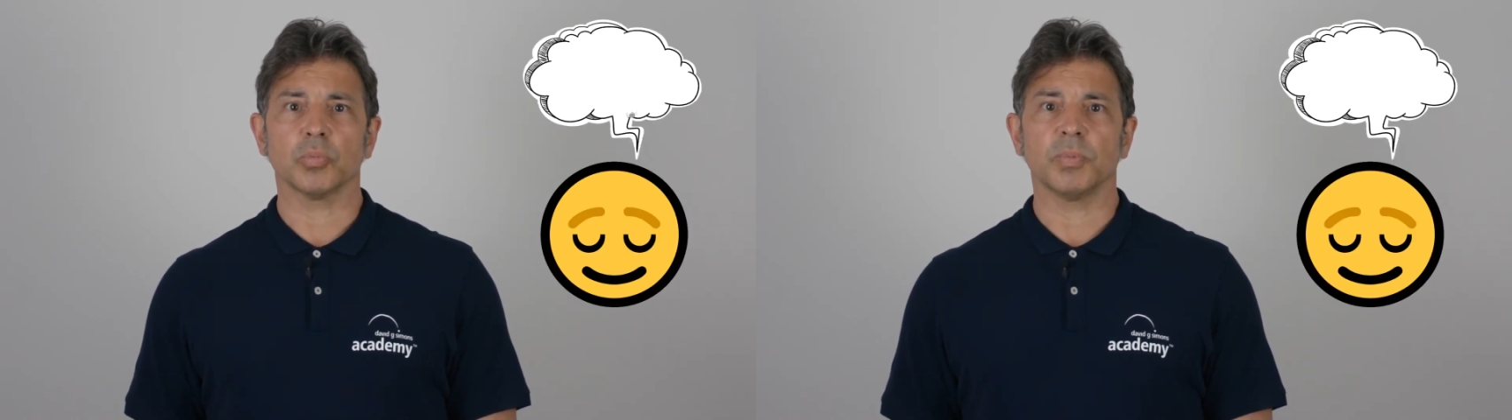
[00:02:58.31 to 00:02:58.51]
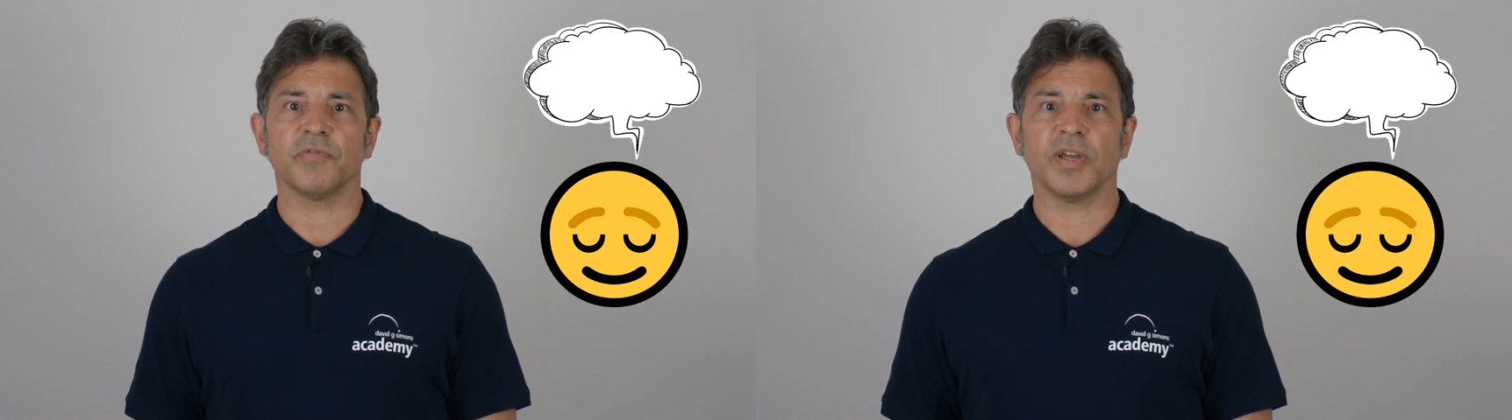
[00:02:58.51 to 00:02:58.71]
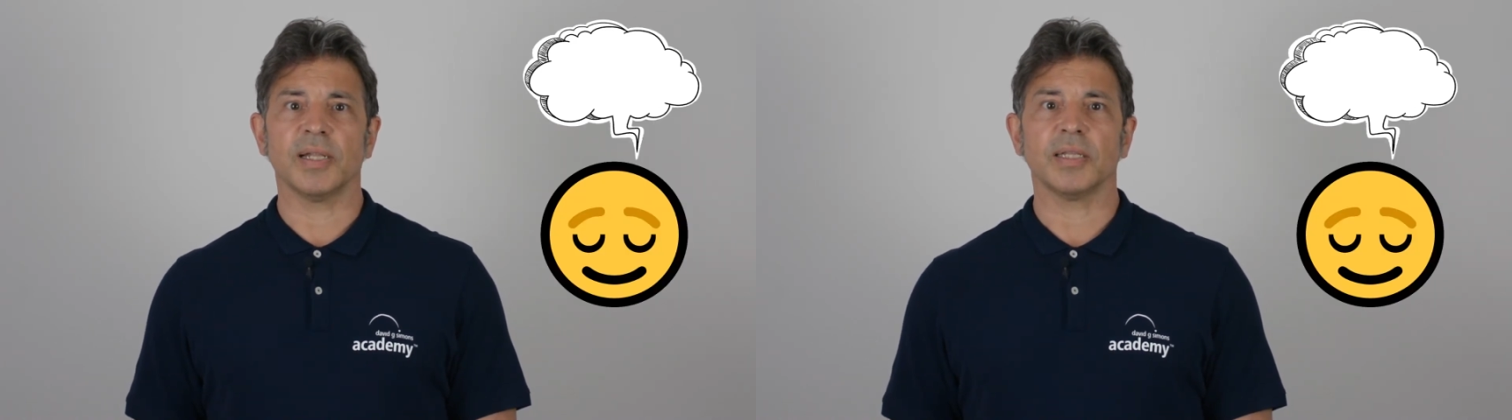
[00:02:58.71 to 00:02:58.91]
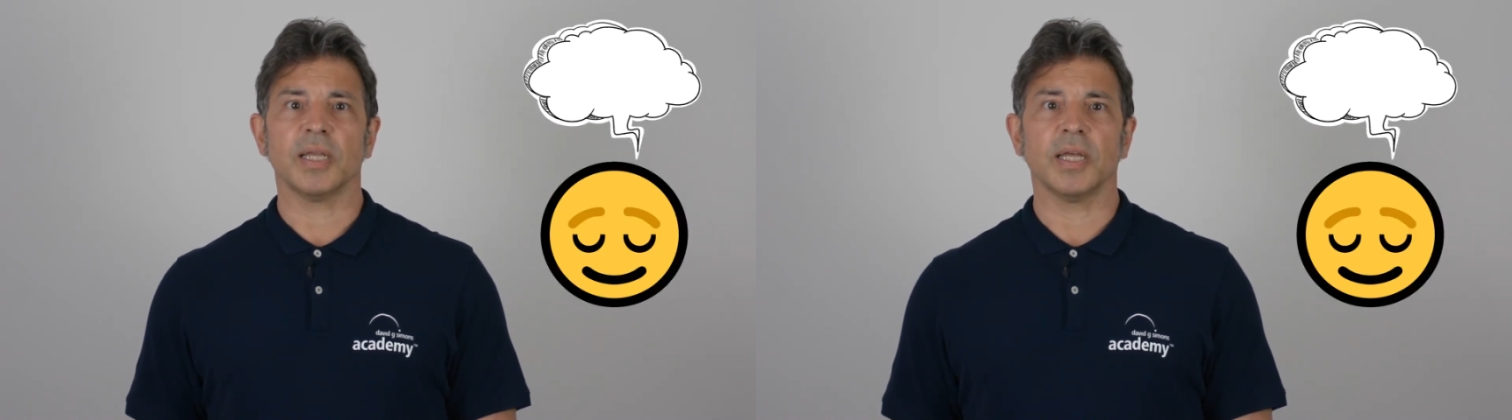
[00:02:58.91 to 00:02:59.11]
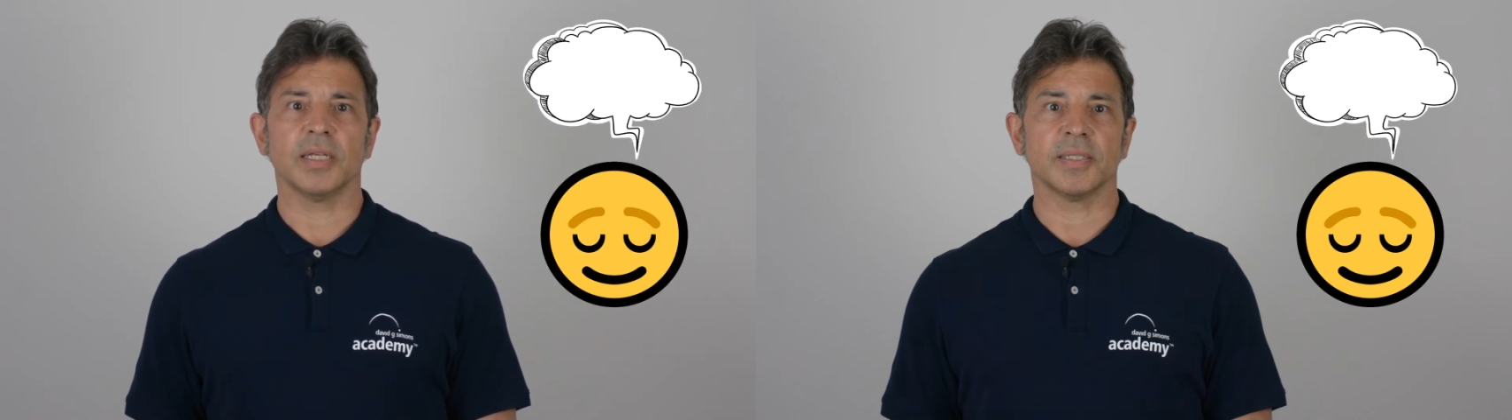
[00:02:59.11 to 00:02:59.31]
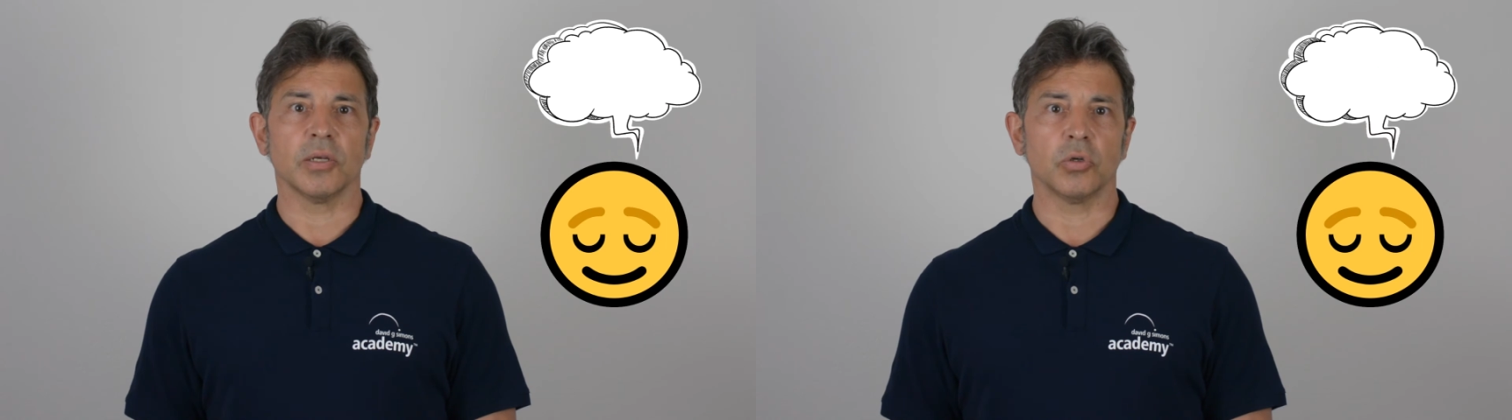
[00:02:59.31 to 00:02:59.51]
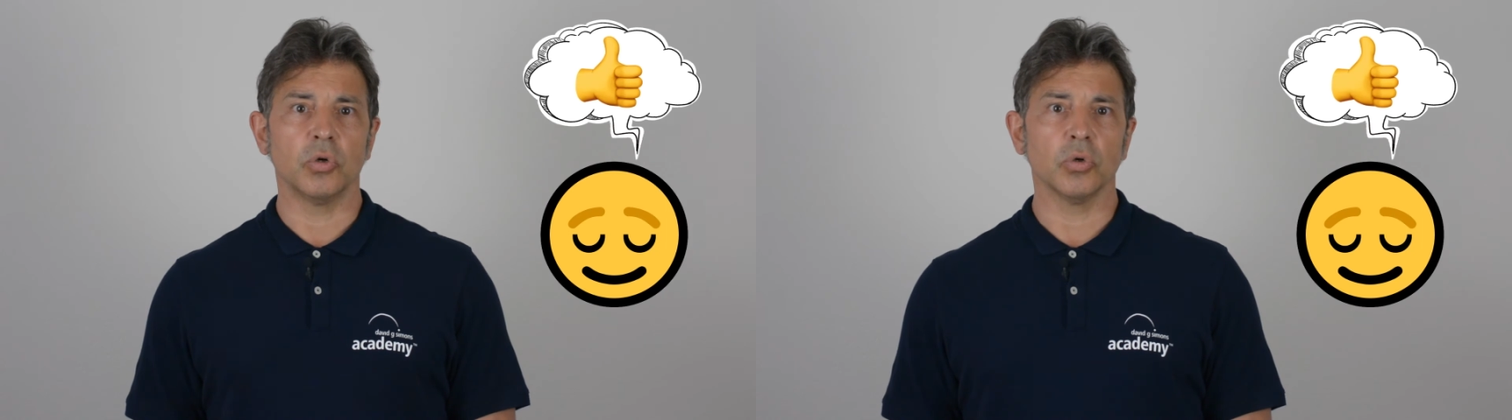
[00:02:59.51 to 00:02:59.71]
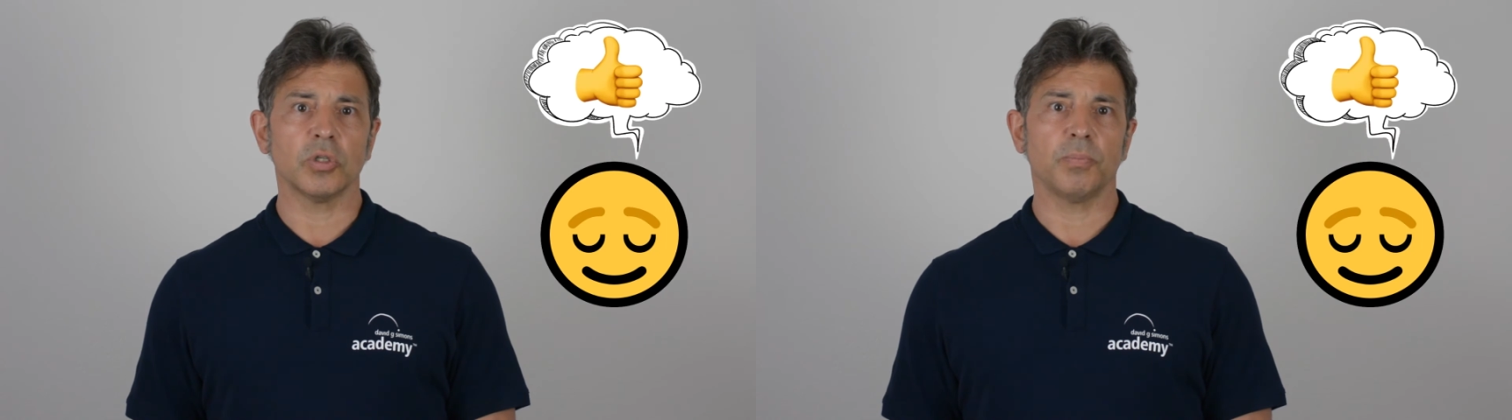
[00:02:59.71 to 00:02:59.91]
be felt as a
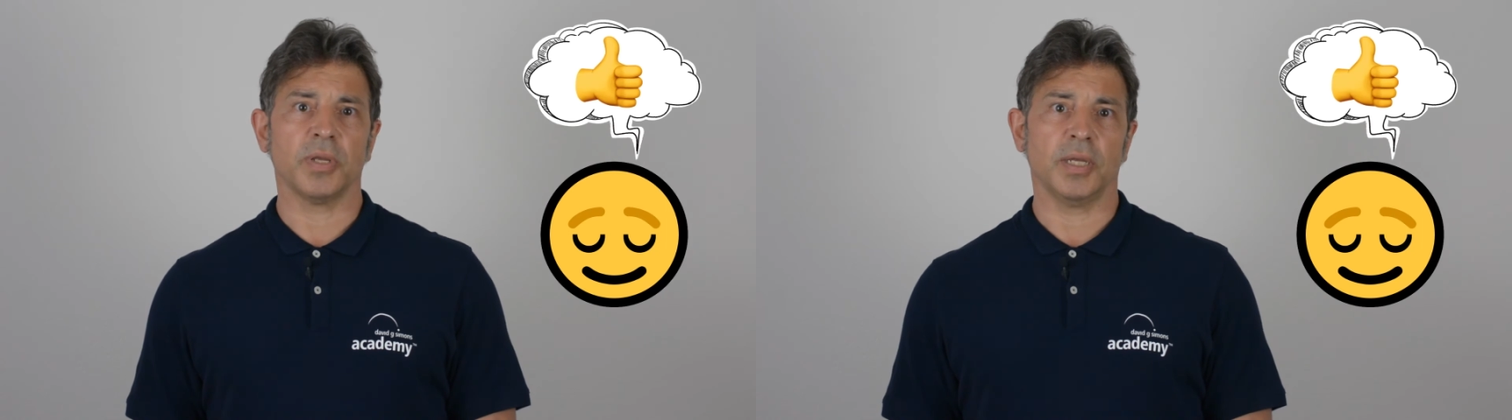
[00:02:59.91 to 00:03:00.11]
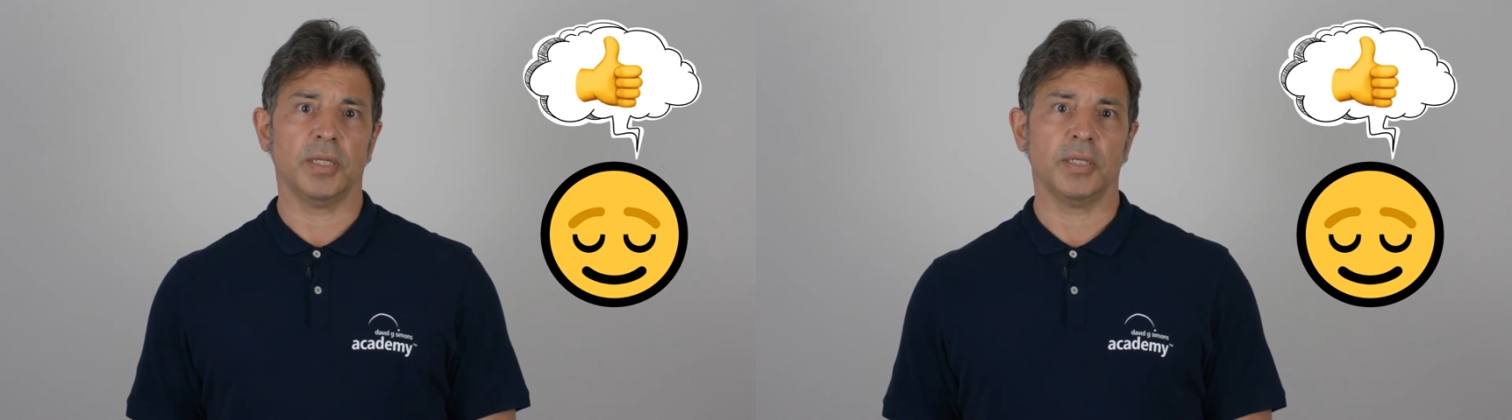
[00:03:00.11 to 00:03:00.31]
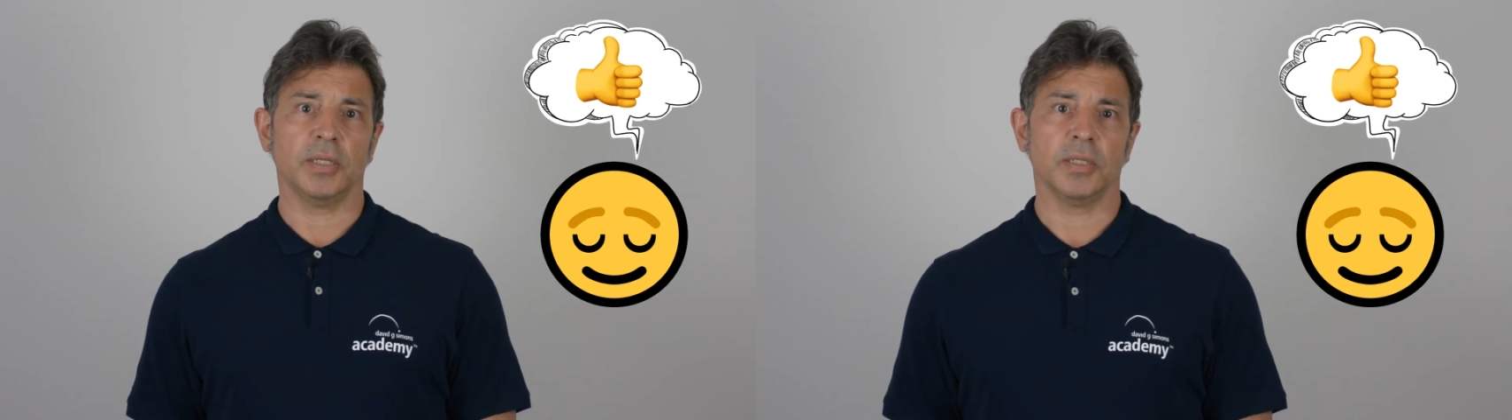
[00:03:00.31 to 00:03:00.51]
good pain.